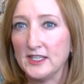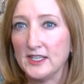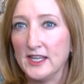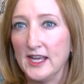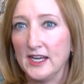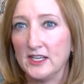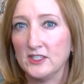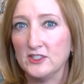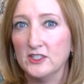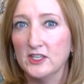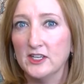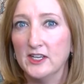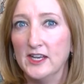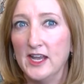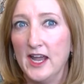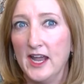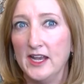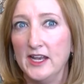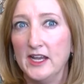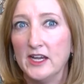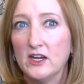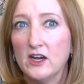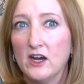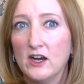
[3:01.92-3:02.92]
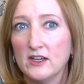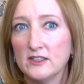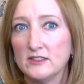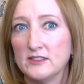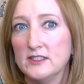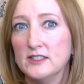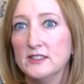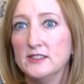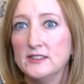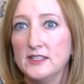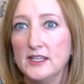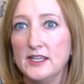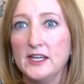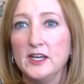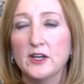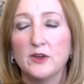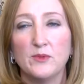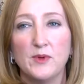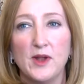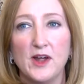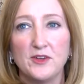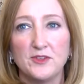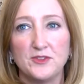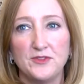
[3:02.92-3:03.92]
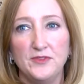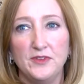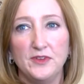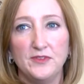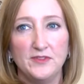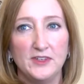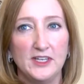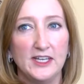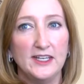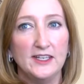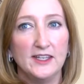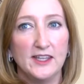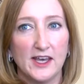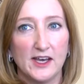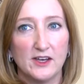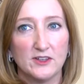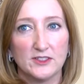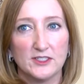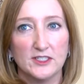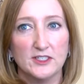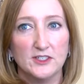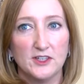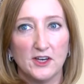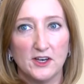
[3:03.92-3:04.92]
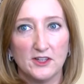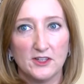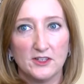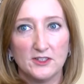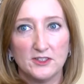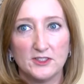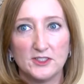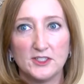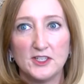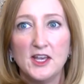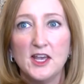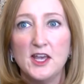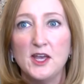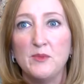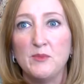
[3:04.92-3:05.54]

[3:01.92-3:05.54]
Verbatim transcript: election and it cost the city around $15,000.